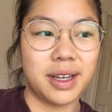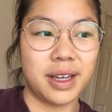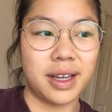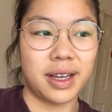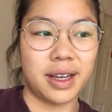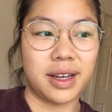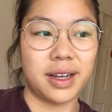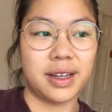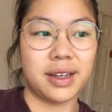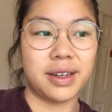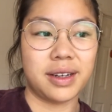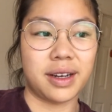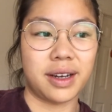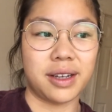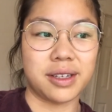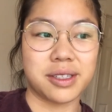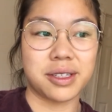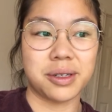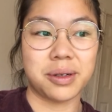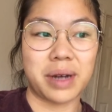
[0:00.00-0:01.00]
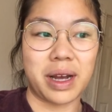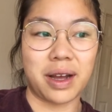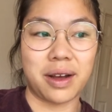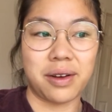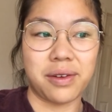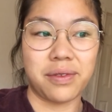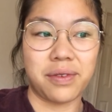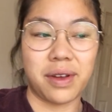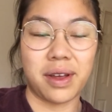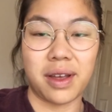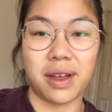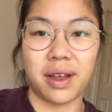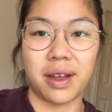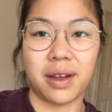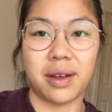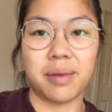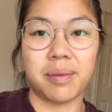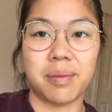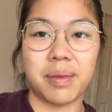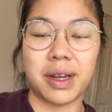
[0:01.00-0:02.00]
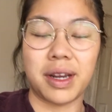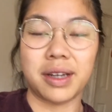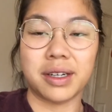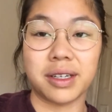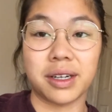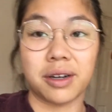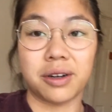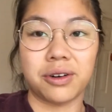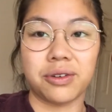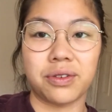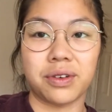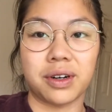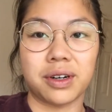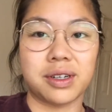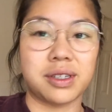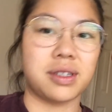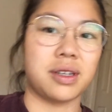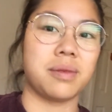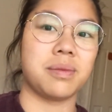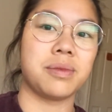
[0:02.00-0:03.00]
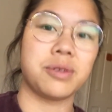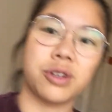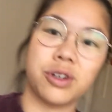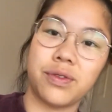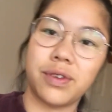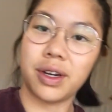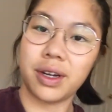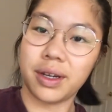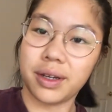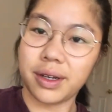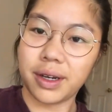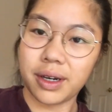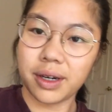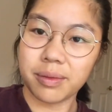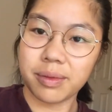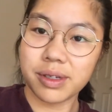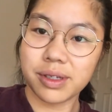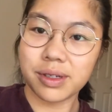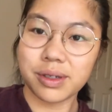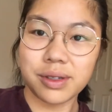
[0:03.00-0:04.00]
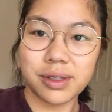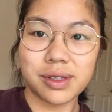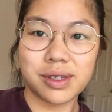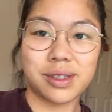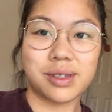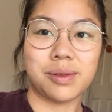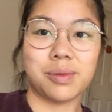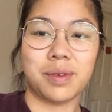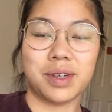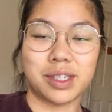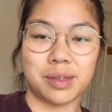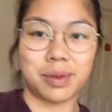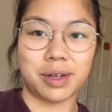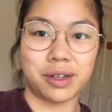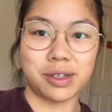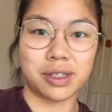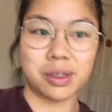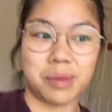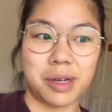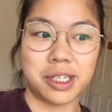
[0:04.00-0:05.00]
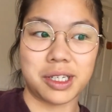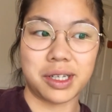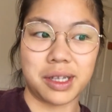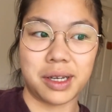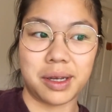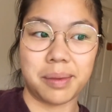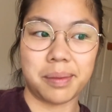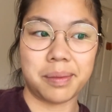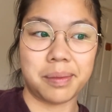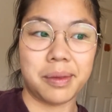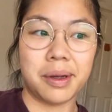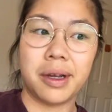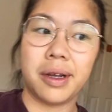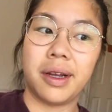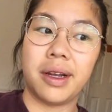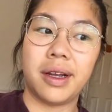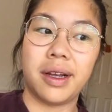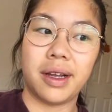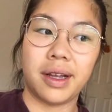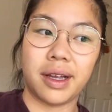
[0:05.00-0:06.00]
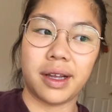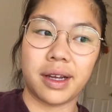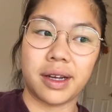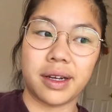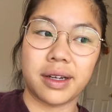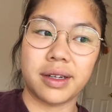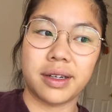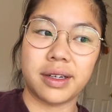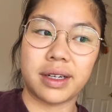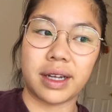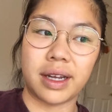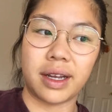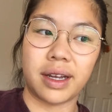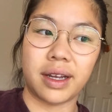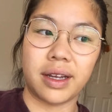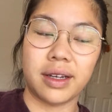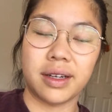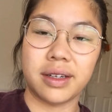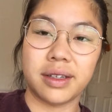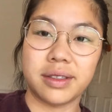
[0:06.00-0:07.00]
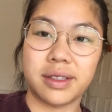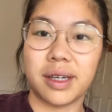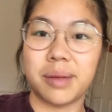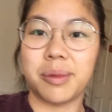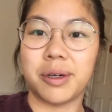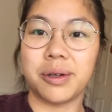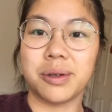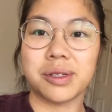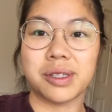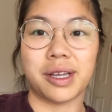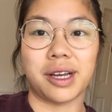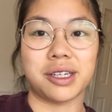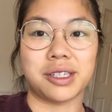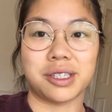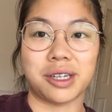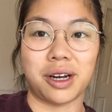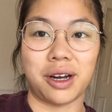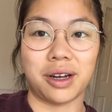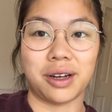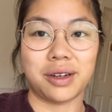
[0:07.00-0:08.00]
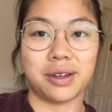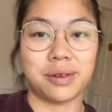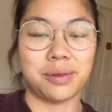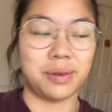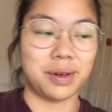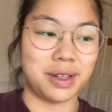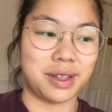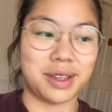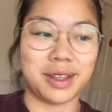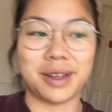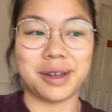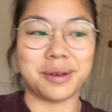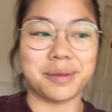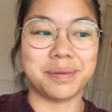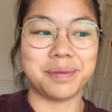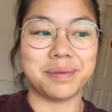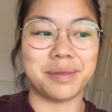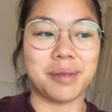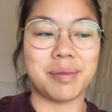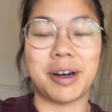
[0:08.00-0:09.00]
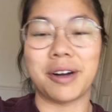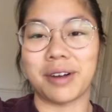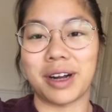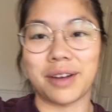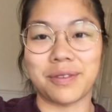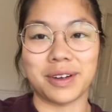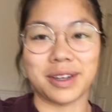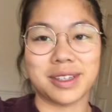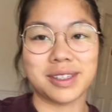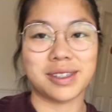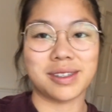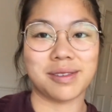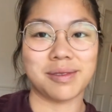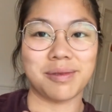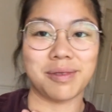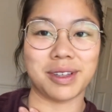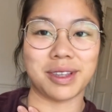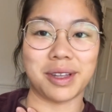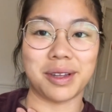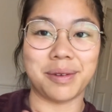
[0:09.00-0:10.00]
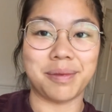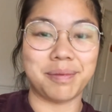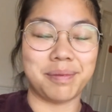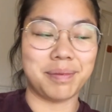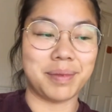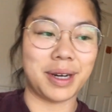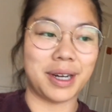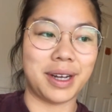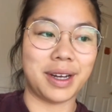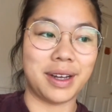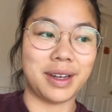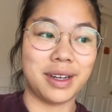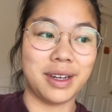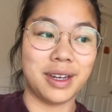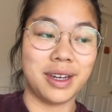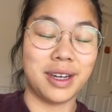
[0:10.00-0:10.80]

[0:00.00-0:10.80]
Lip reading: And I also have a meeting to go over some survey data results with someone else on my team, and a demo / talk with about graphics within my